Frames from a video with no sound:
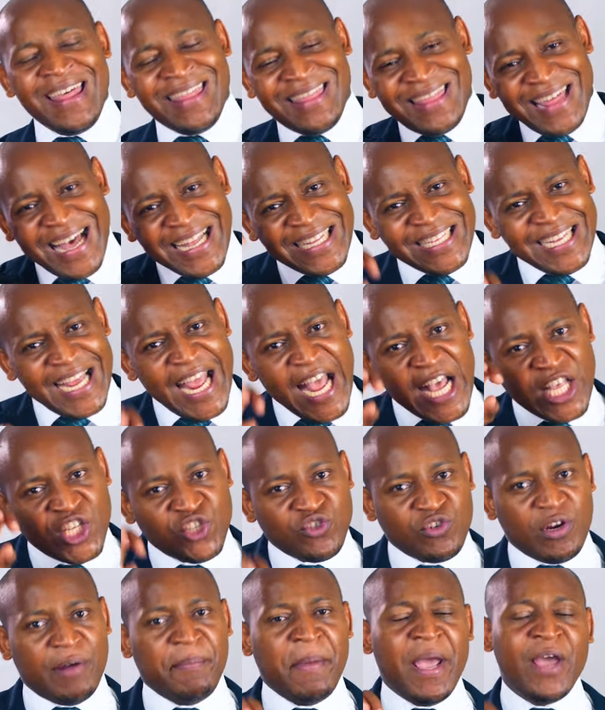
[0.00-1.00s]
That
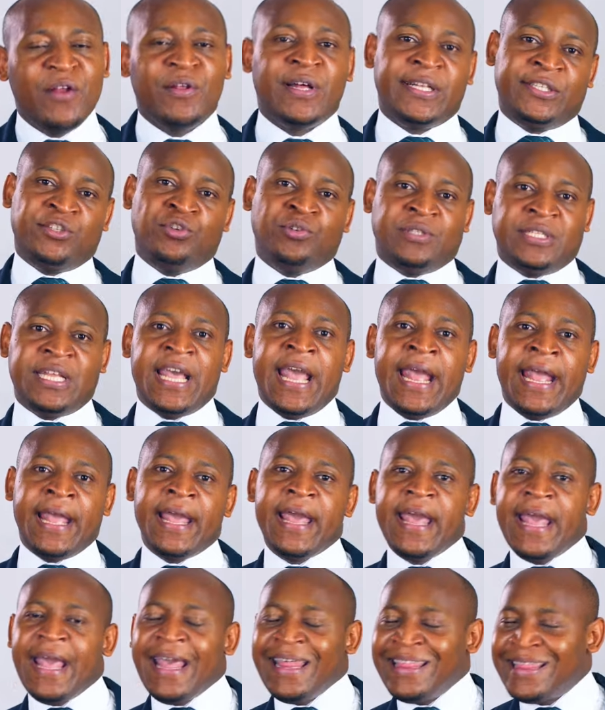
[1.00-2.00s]
extra mile that you take,
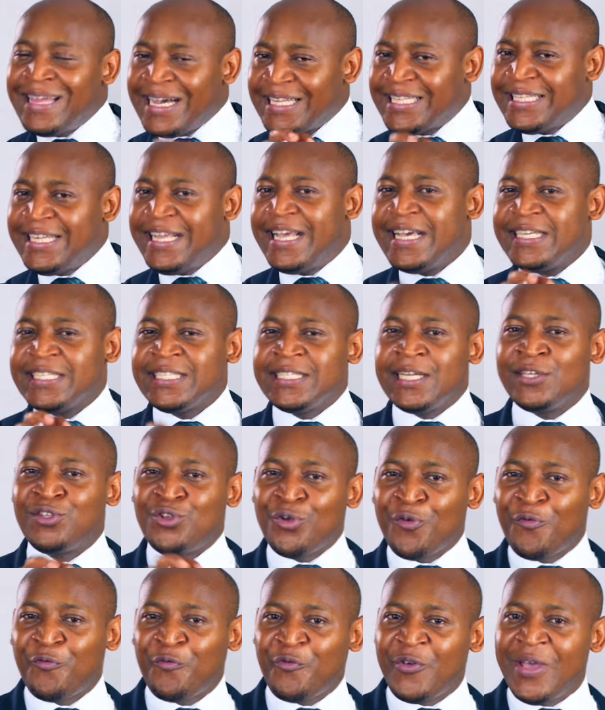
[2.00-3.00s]
that guest
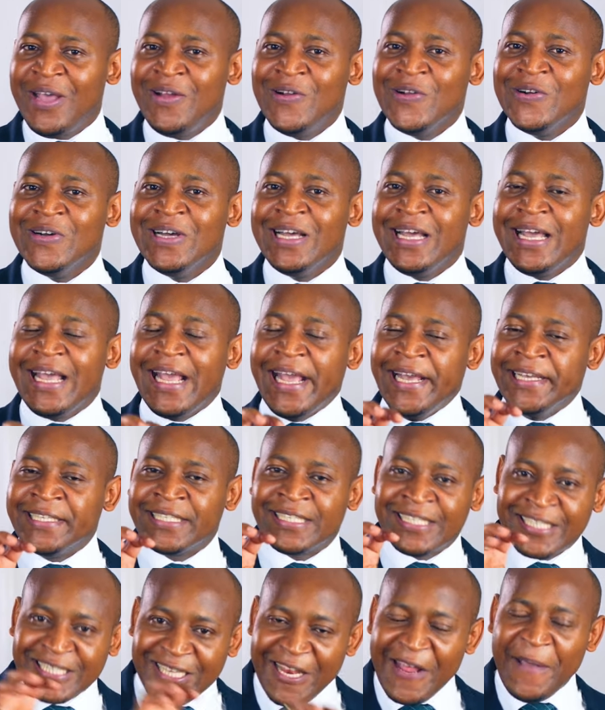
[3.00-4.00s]
that you feel
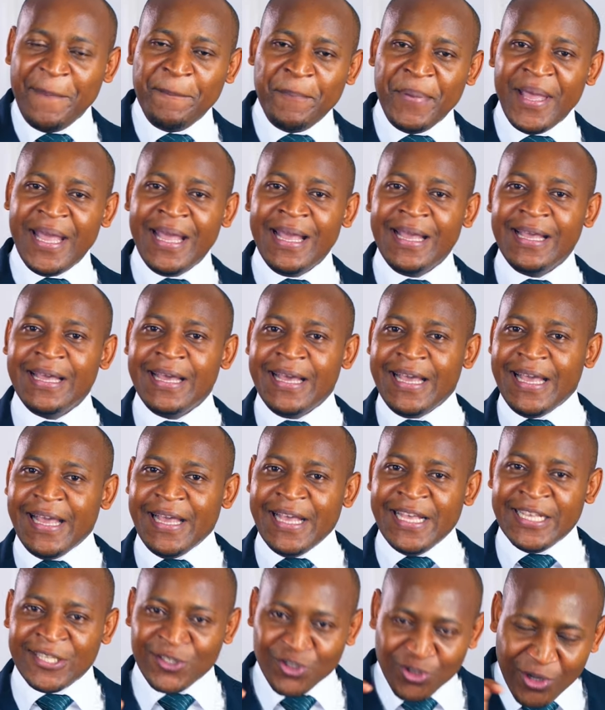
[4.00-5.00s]
is sleeping,
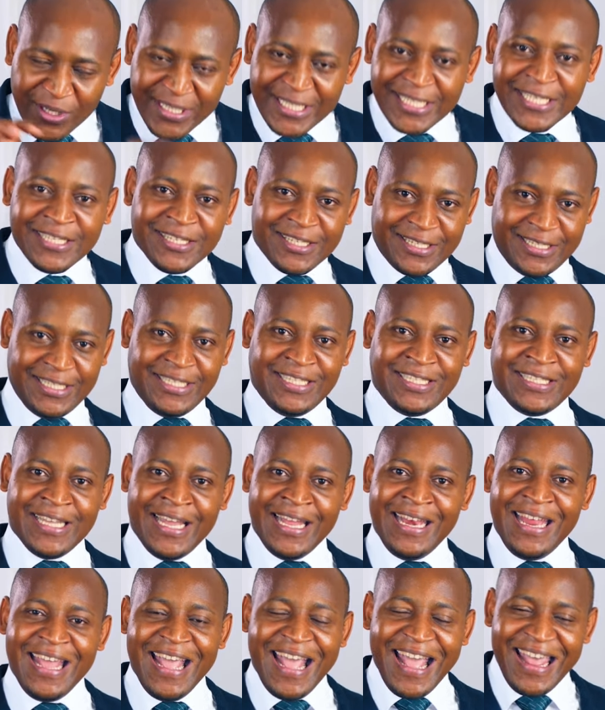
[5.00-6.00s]
is not
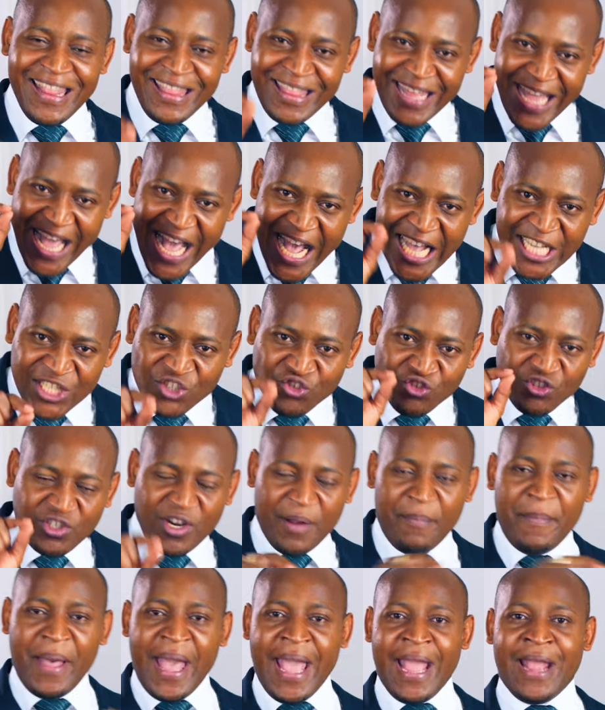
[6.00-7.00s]
interested, the
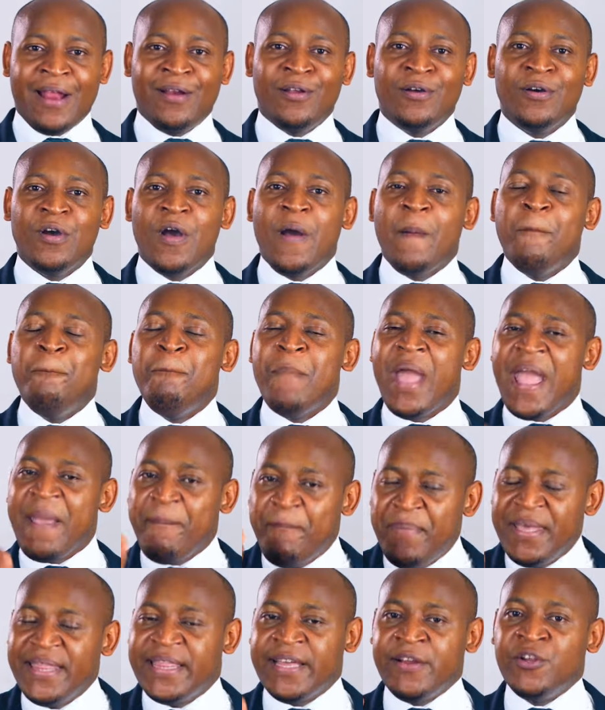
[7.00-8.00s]
extra mile may
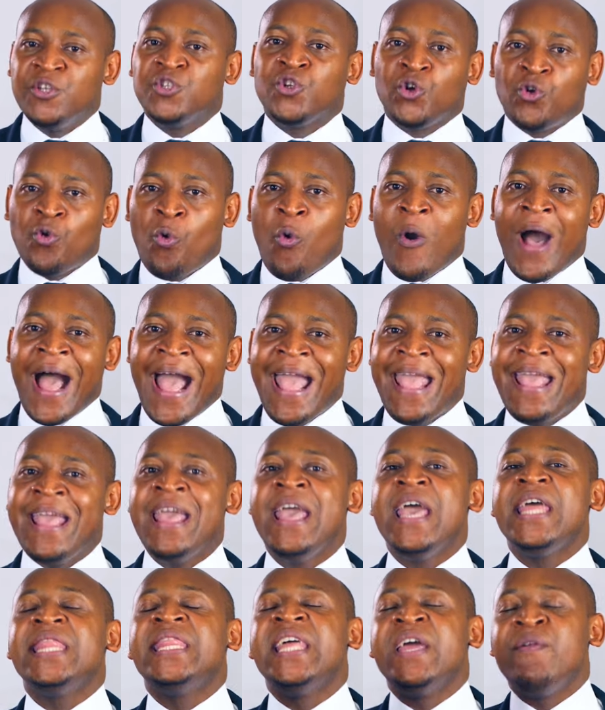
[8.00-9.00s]
be the reason why
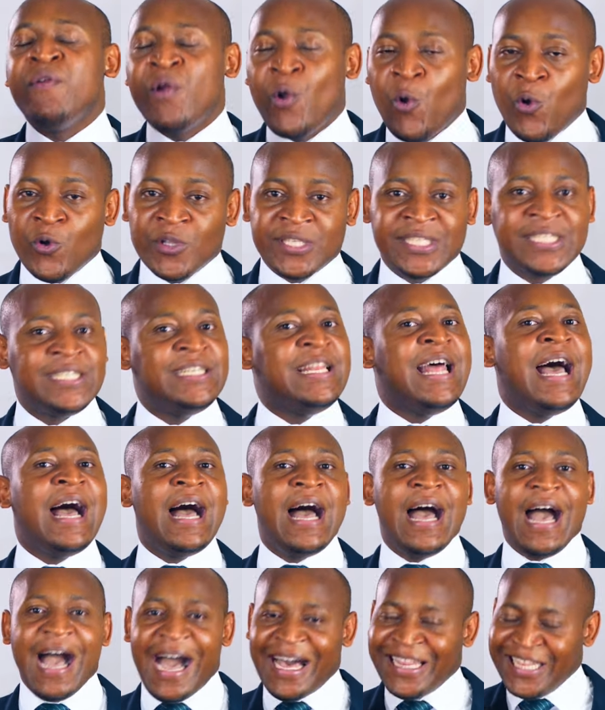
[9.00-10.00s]
they
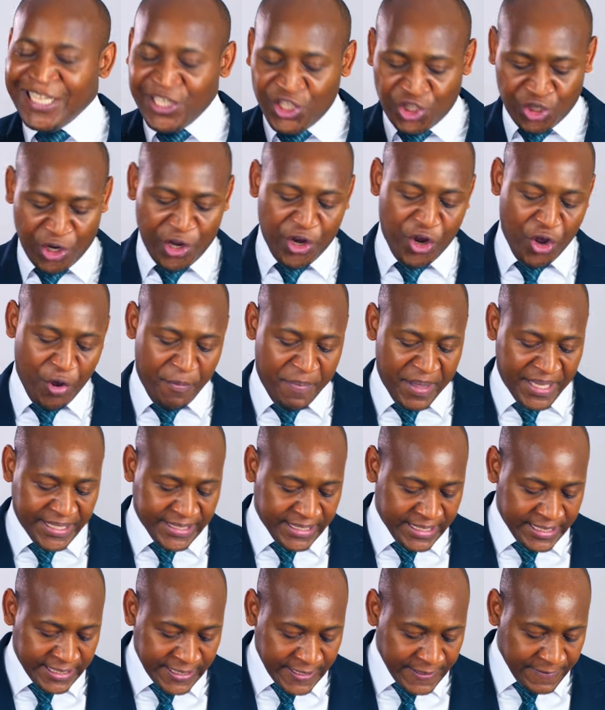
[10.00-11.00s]
reconsider and they join your
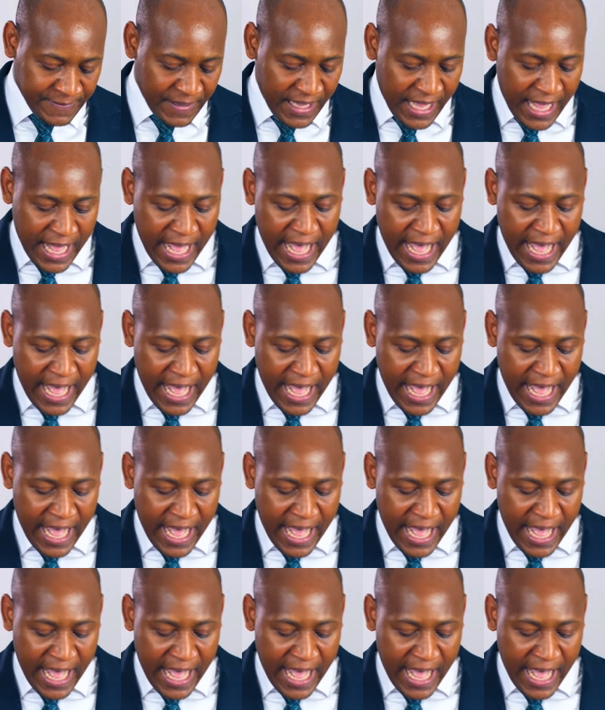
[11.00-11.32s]
business.